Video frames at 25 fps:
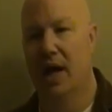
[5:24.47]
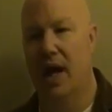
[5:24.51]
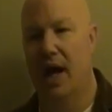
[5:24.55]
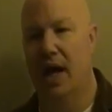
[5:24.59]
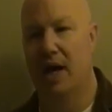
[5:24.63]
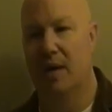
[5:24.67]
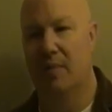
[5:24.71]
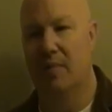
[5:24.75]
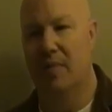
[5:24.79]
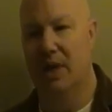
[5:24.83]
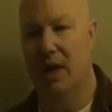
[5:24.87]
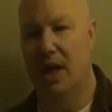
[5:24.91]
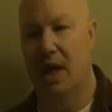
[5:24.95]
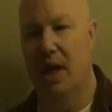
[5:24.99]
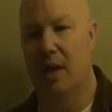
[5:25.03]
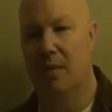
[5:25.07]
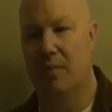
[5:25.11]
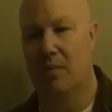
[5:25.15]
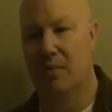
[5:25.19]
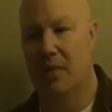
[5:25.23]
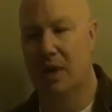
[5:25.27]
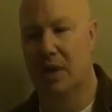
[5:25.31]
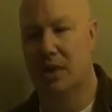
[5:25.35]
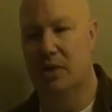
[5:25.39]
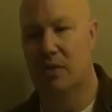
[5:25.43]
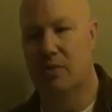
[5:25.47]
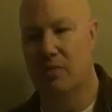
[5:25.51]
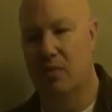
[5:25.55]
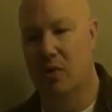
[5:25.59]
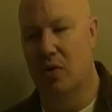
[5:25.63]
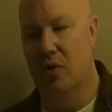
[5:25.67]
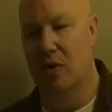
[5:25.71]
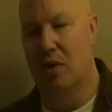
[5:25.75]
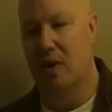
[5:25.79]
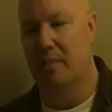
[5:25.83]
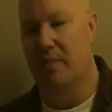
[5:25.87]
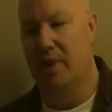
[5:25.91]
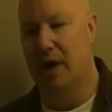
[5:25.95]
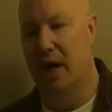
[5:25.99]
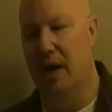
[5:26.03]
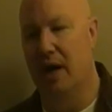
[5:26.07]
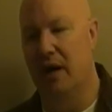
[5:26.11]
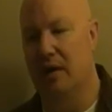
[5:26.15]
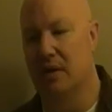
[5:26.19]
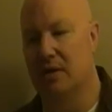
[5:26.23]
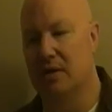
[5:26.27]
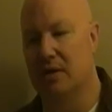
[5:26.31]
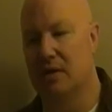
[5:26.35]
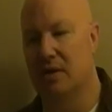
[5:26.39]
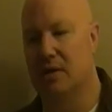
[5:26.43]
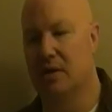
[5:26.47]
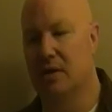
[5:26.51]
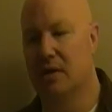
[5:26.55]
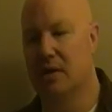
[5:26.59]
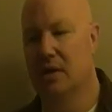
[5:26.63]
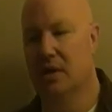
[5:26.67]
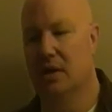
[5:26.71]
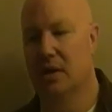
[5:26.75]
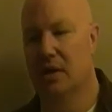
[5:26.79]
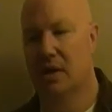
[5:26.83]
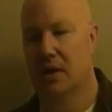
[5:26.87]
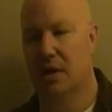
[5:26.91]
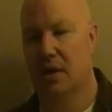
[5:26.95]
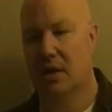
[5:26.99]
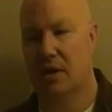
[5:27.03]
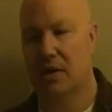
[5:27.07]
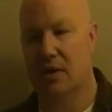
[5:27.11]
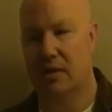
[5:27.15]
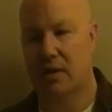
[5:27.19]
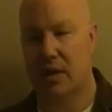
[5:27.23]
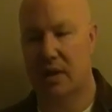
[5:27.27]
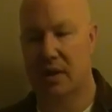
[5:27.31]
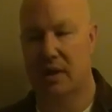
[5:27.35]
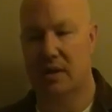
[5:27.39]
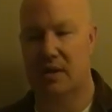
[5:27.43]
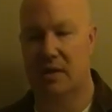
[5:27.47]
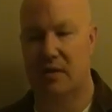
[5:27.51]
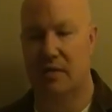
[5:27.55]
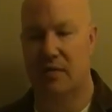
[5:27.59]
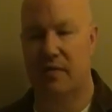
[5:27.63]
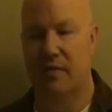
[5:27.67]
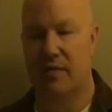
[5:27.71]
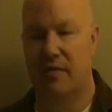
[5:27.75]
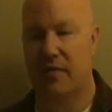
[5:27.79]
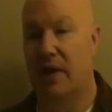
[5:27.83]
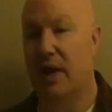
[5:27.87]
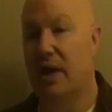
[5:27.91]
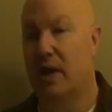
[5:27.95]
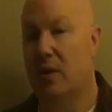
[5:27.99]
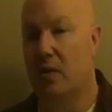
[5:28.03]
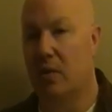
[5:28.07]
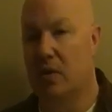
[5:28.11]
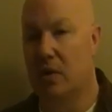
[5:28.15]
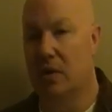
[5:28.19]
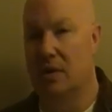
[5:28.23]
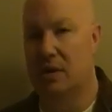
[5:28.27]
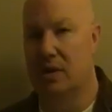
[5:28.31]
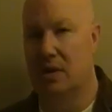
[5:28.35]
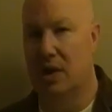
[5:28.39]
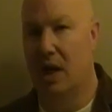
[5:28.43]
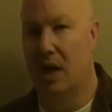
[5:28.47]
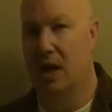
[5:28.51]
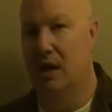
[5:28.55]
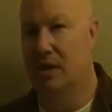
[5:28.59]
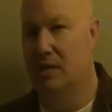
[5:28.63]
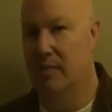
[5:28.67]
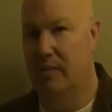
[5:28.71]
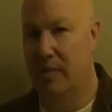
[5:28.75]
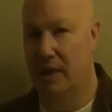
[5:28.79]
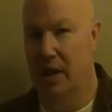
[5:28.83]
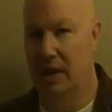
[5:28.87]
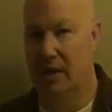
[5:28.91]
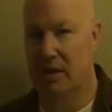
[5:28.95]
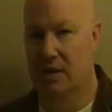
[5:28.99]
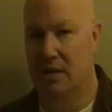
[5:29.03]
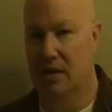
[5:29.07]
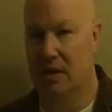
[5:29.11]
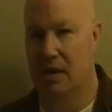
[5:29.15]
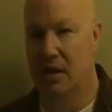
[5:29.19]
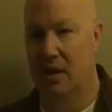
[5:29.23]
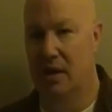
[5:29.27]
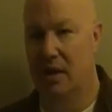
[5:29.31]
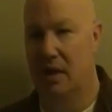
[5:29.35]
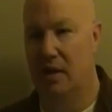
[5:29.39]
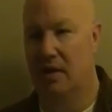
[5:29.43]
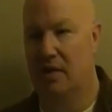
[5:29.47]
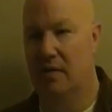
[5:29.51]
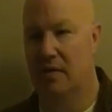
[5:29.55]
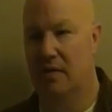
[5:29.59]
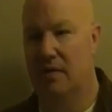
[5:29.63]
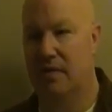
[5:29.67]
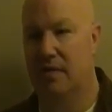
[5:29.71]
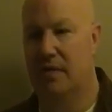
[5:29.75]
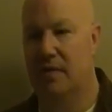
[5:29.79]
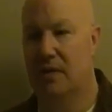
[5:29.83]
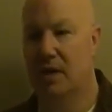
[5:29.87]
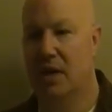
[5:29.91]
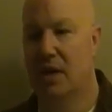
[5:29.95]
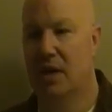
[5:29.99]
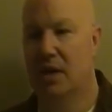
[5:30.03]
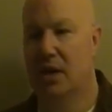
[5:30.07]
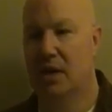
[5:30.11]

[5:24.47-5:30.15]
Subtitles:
and it became much more about this fireworks aspect of